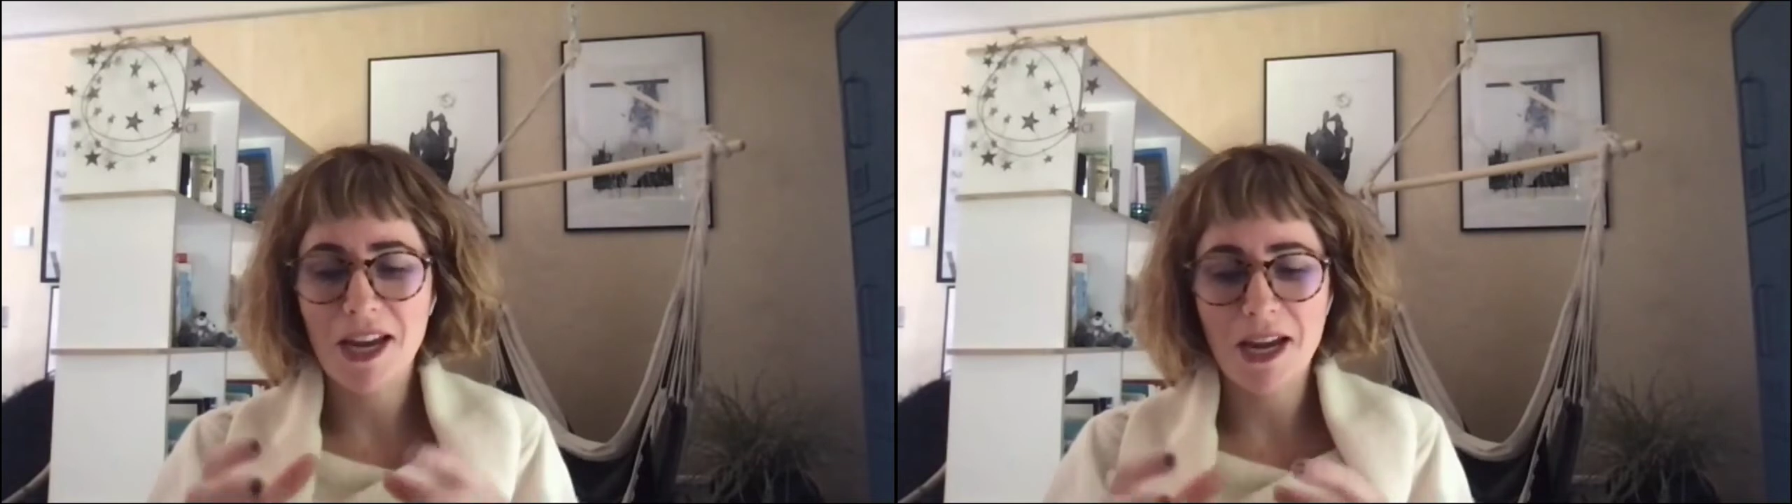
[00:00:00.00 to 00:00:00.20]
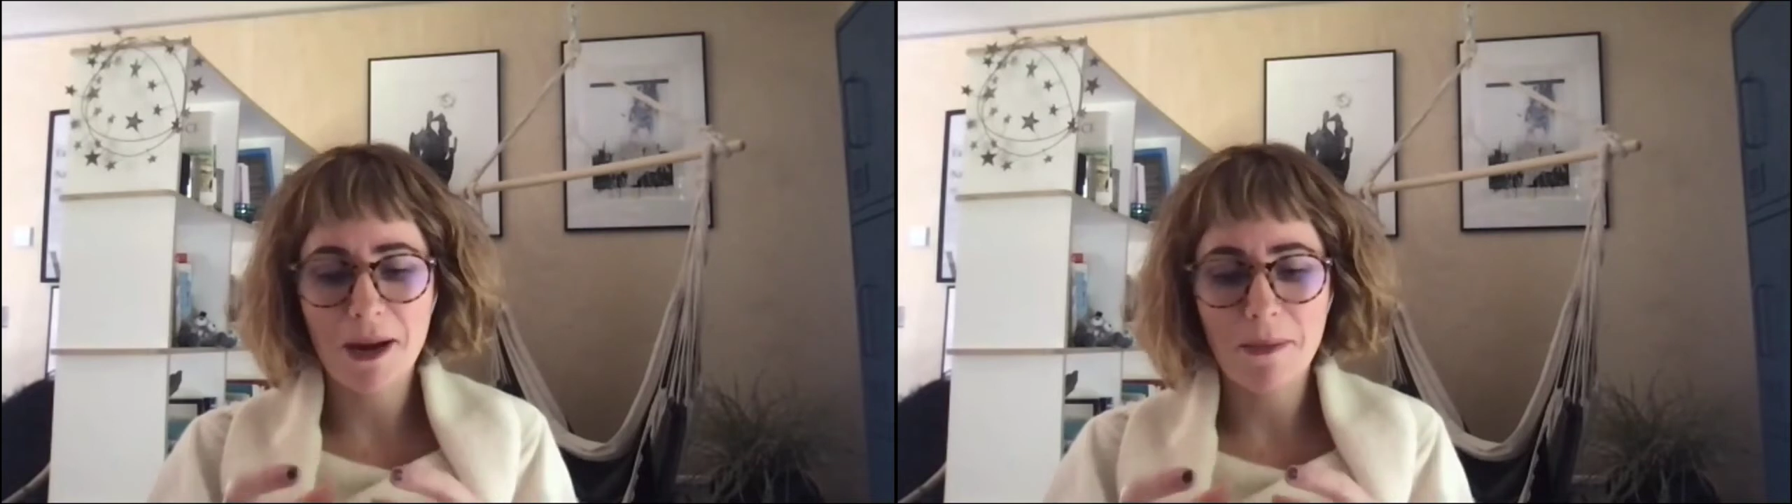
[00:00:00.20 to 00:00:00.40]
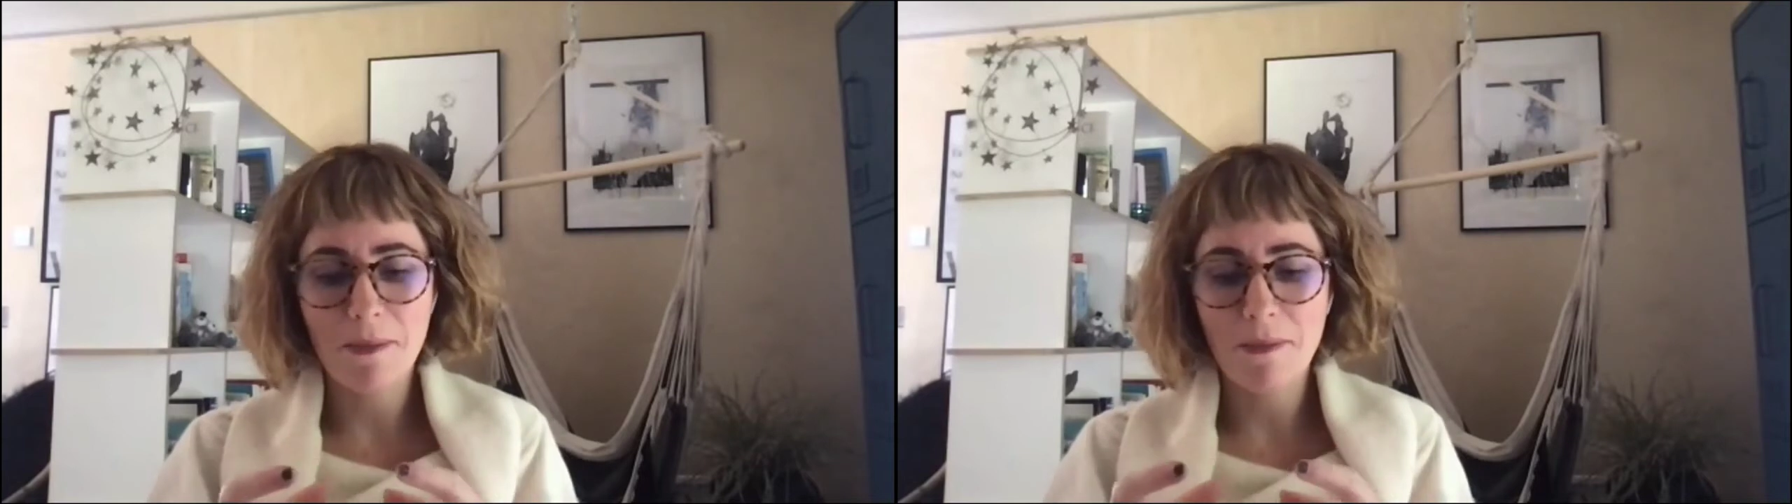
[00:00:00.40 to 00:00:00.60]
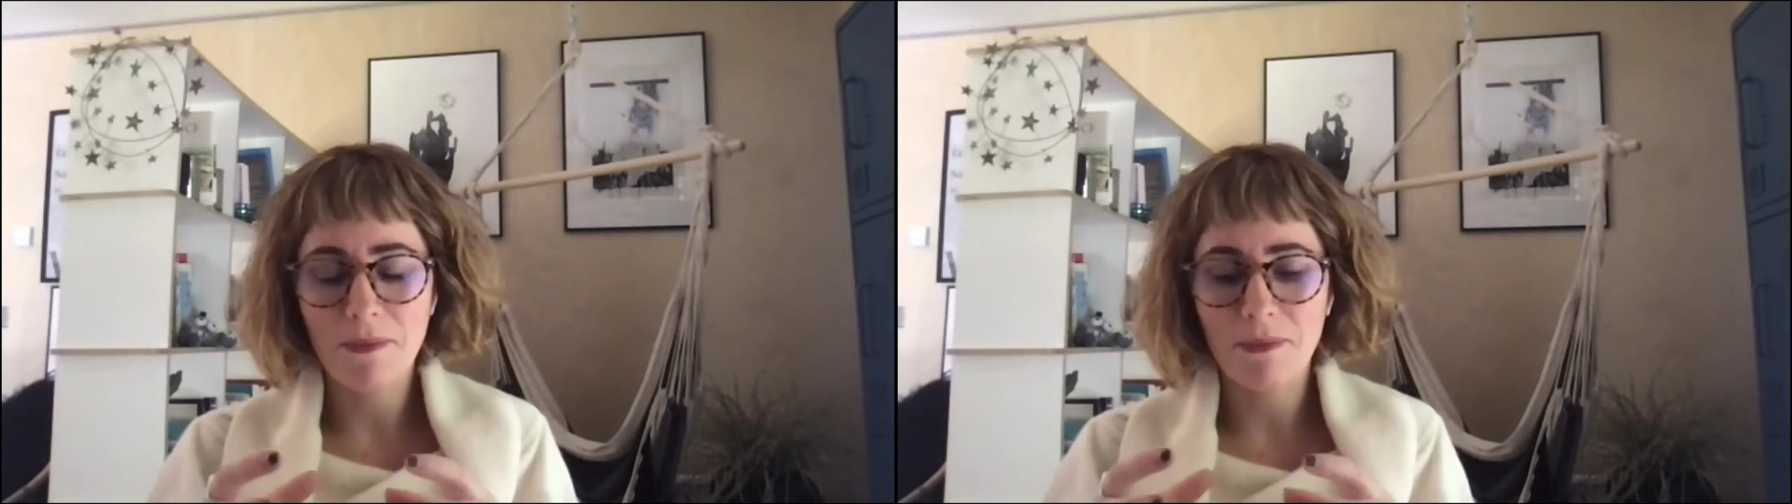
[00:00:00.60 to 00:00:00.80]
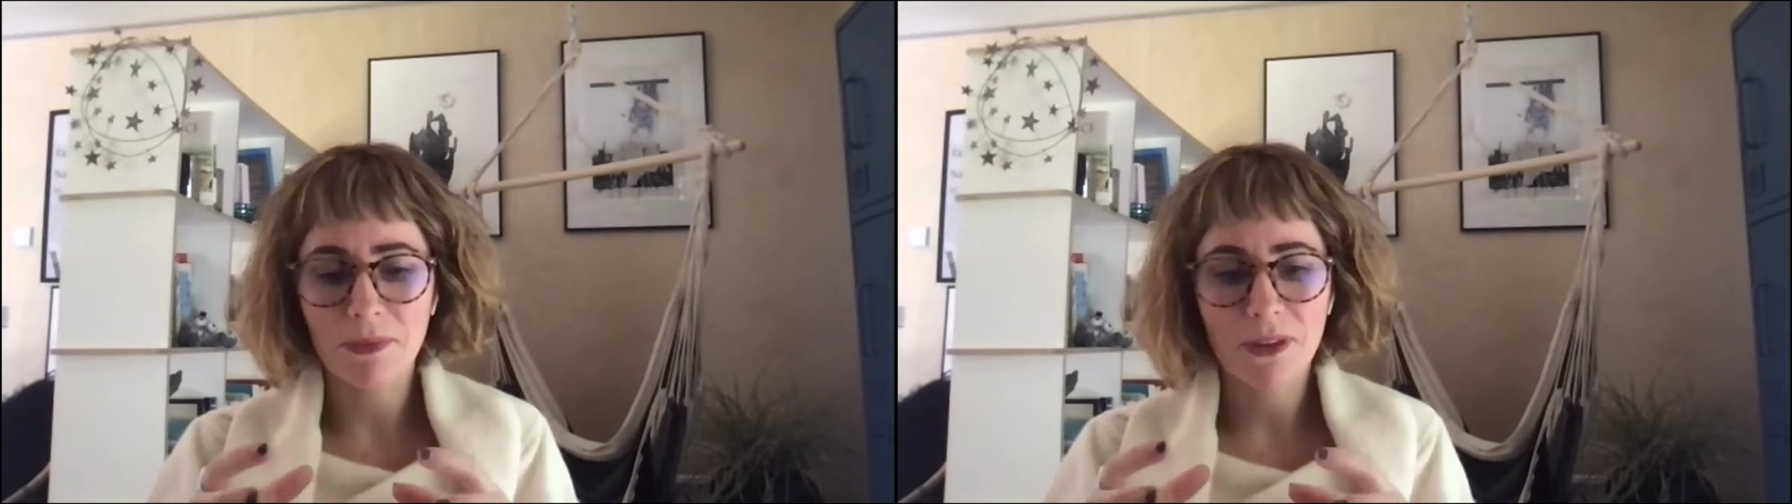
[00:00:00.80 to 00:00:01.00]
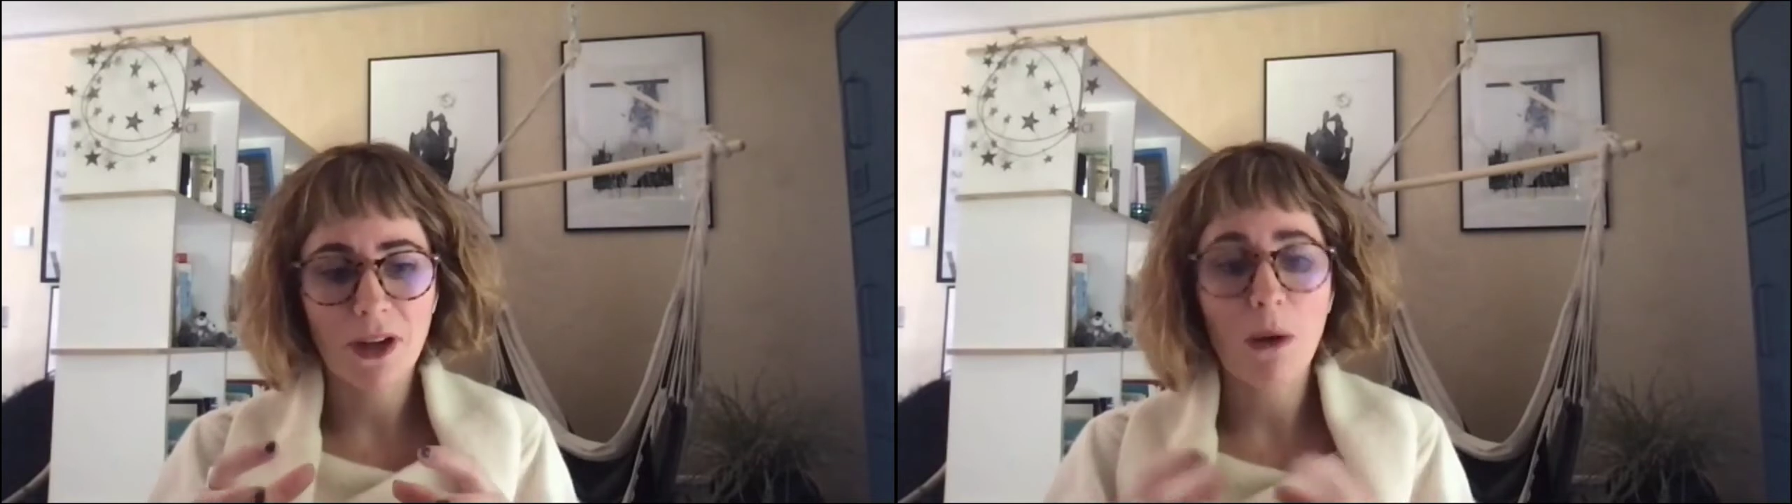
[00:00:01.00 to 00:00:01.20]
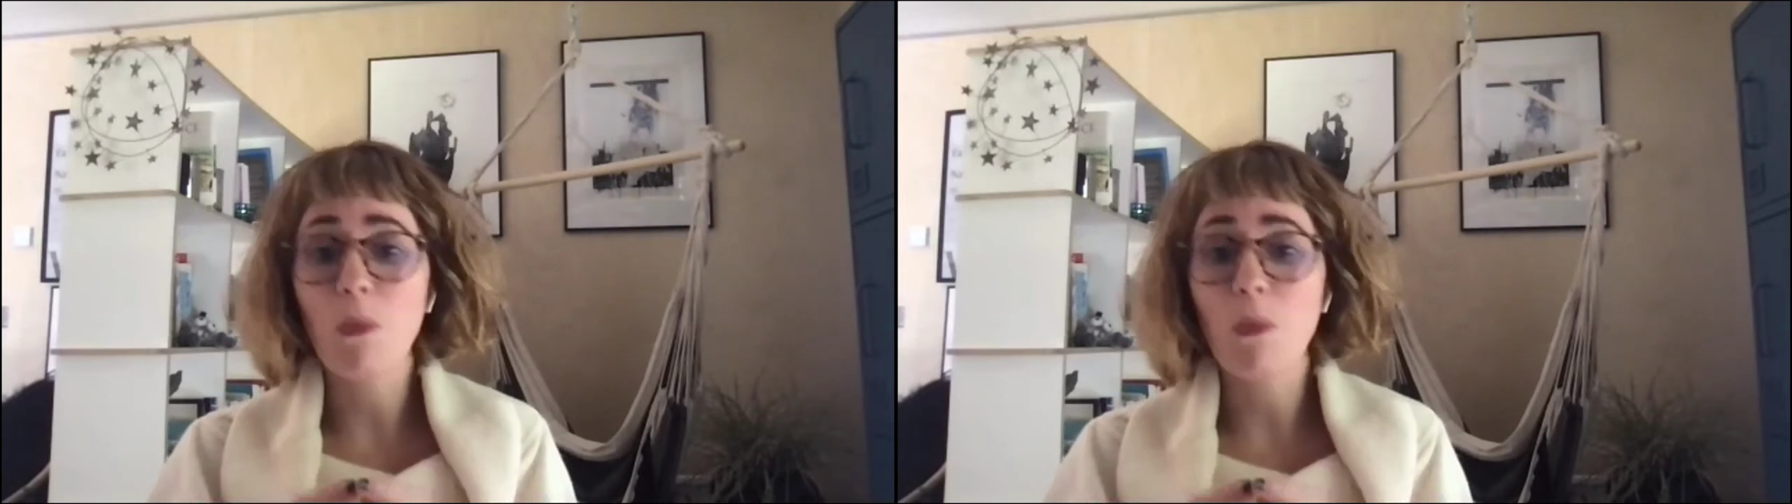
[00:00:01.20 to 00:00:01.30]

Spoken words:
a